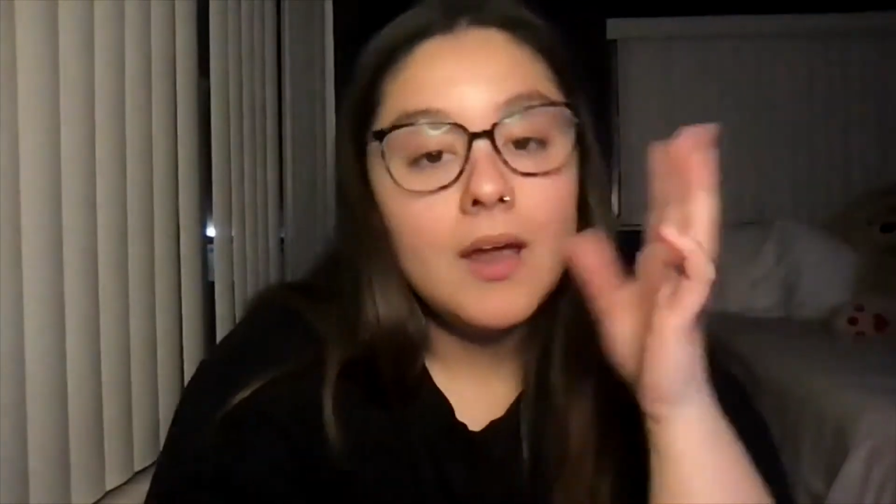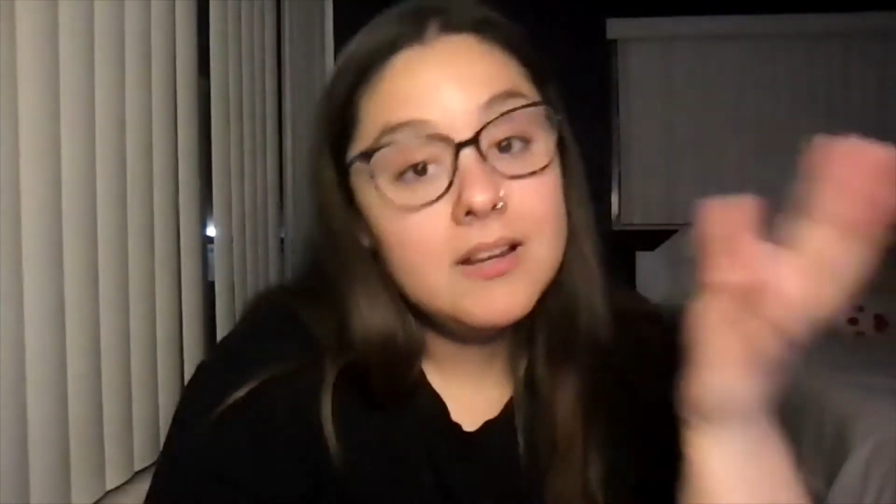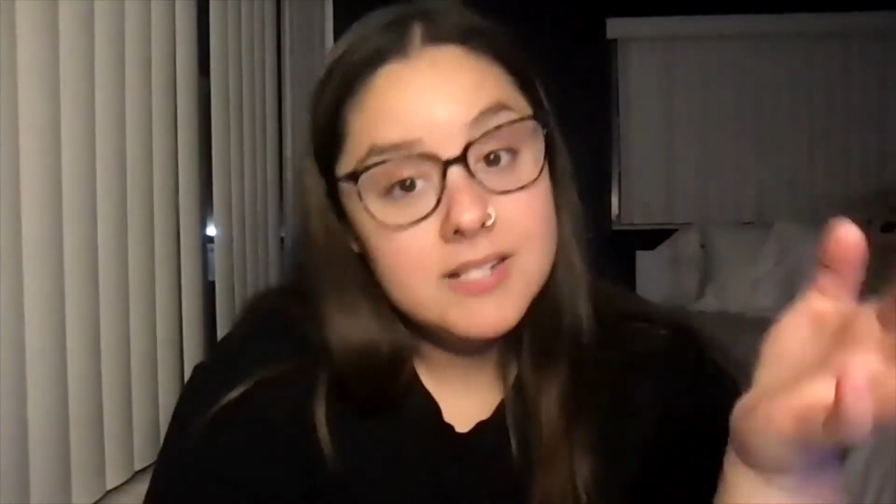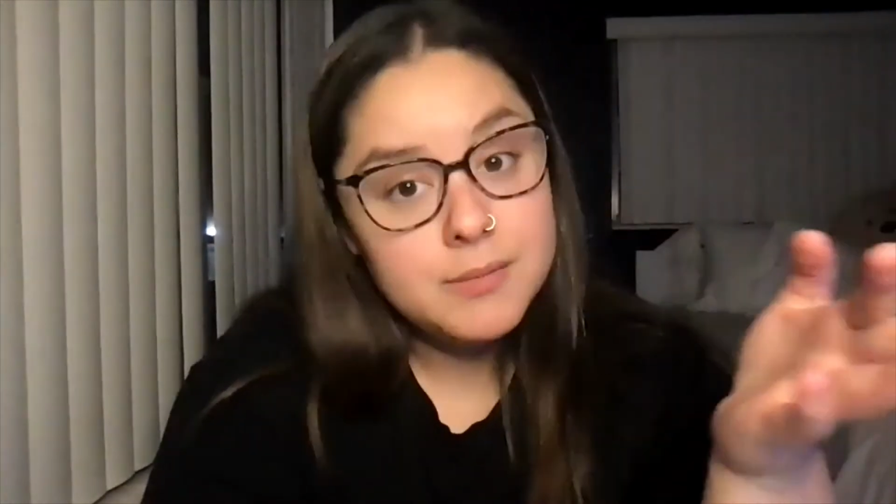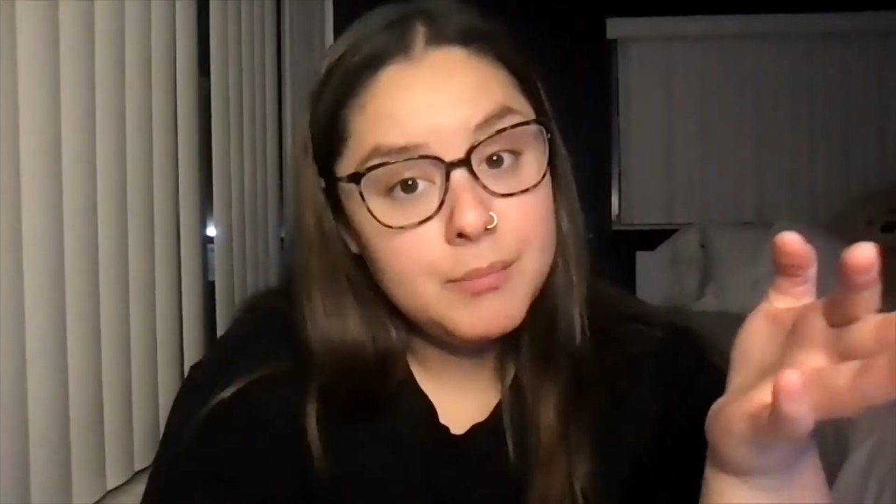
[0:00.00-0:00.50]

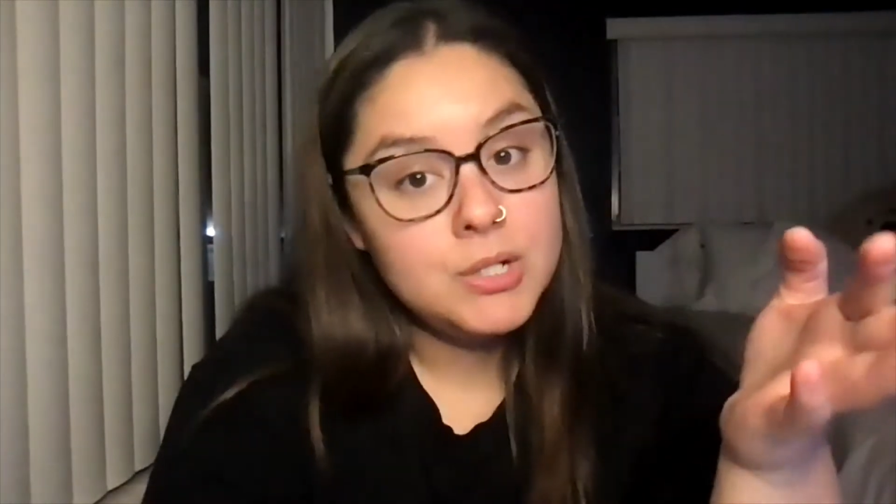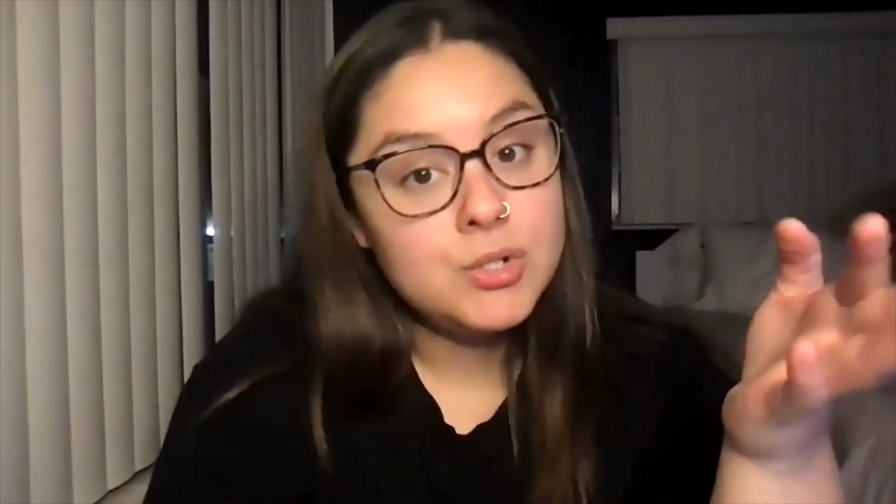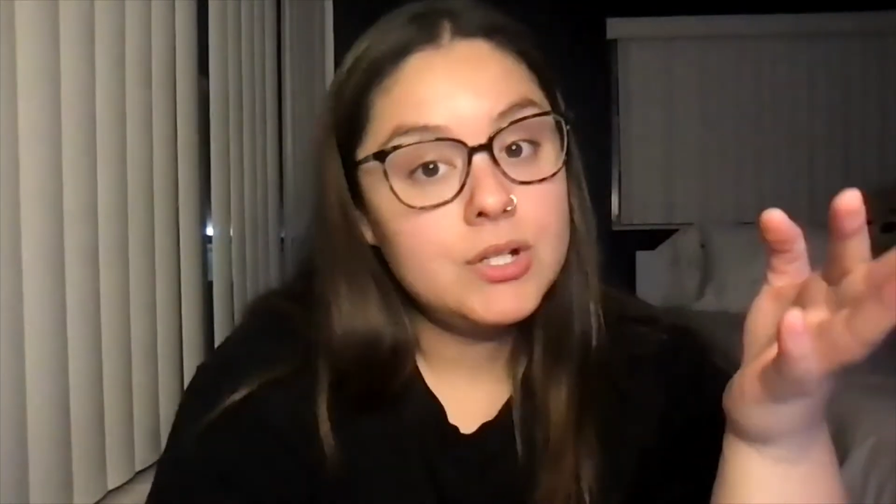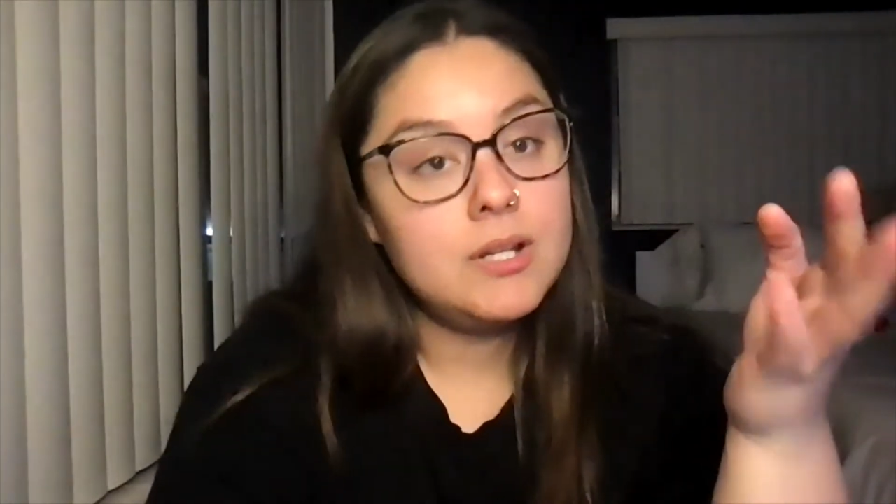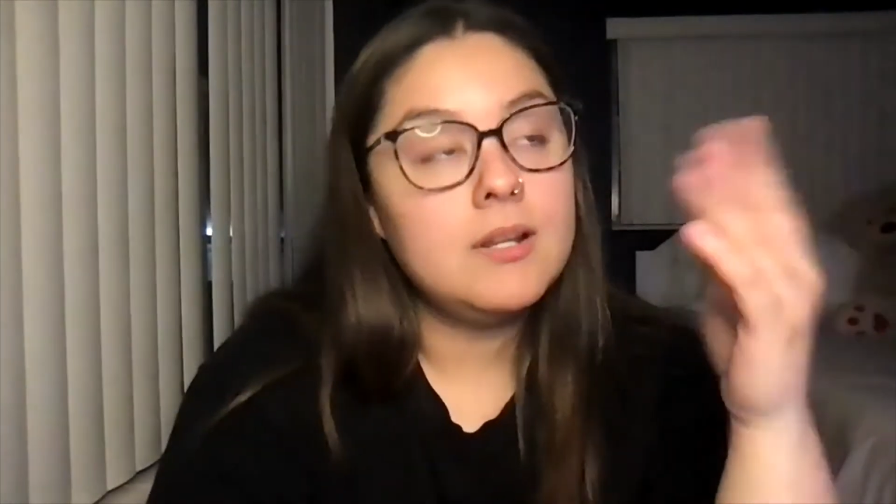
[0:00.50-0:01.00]
I did
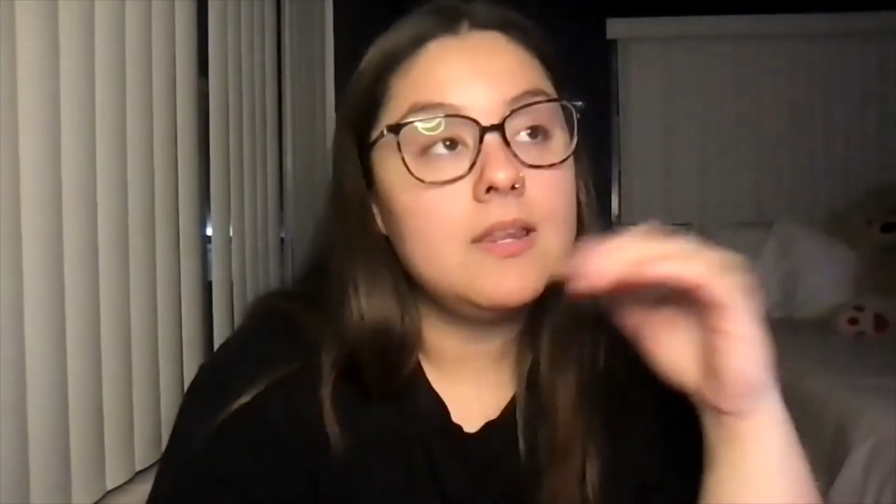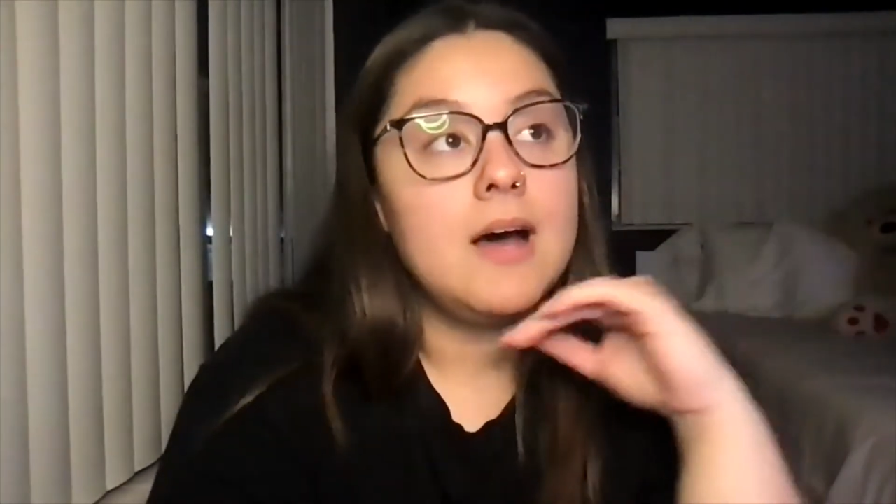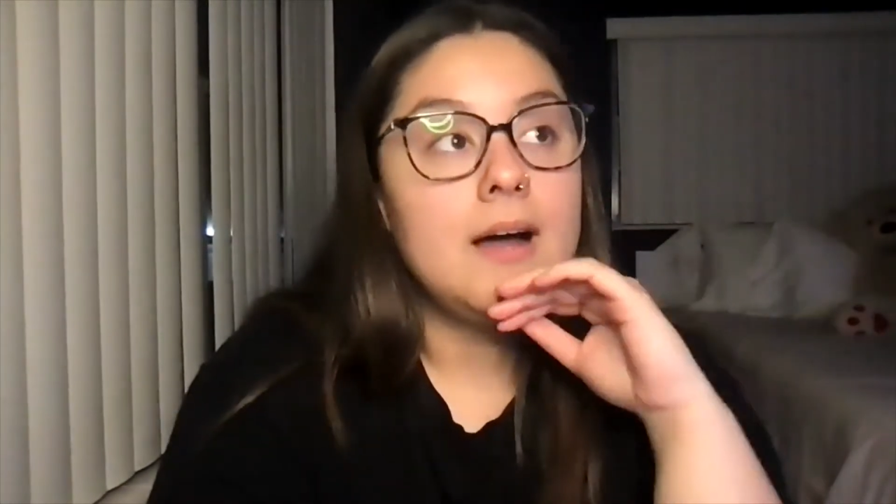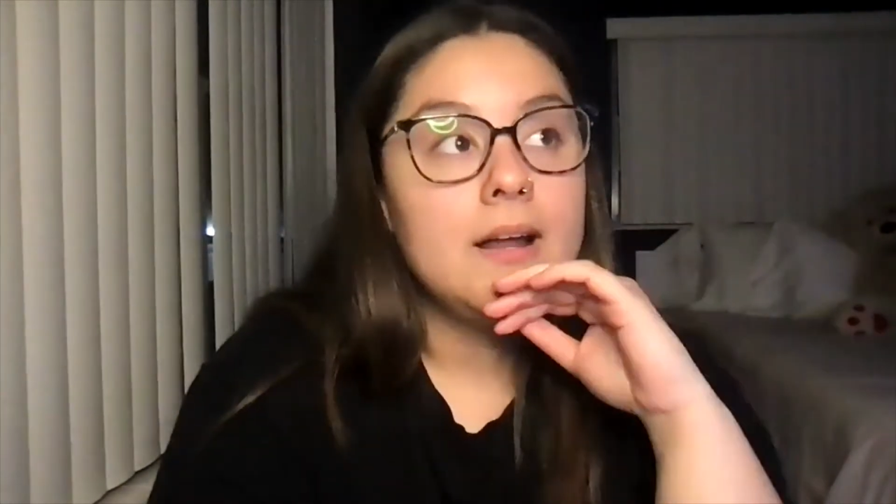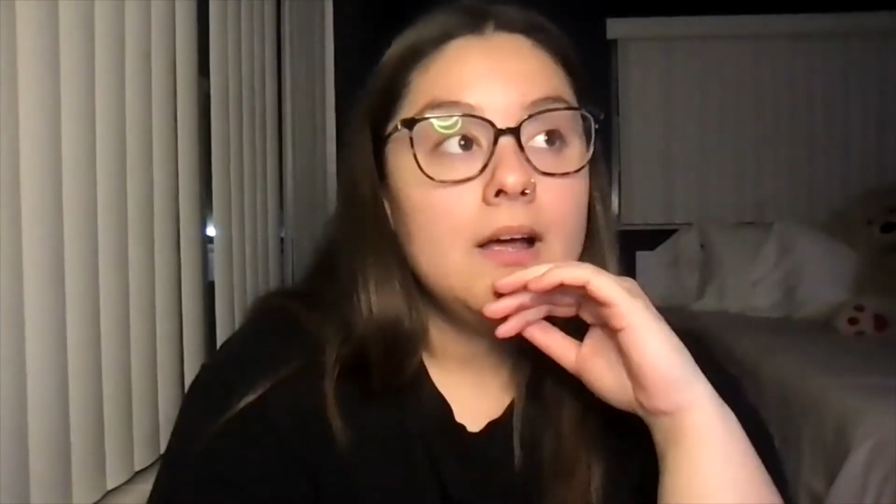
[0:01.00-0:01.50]
mention
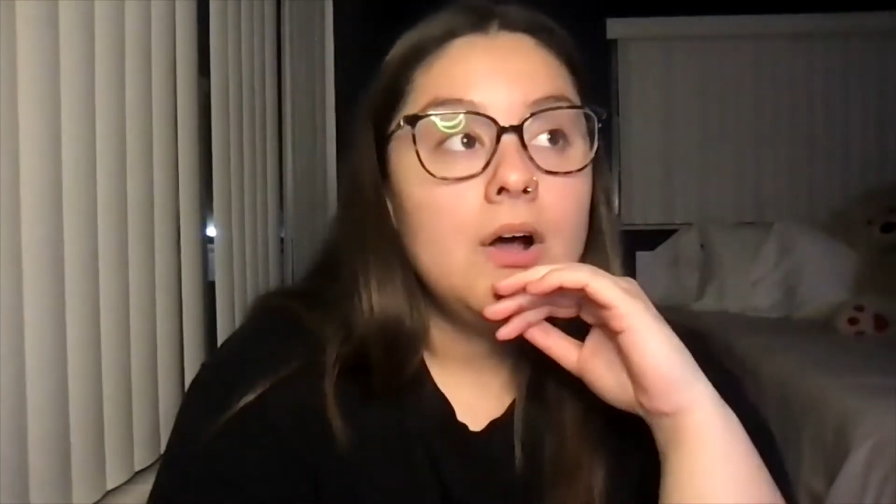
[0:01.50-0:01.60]
that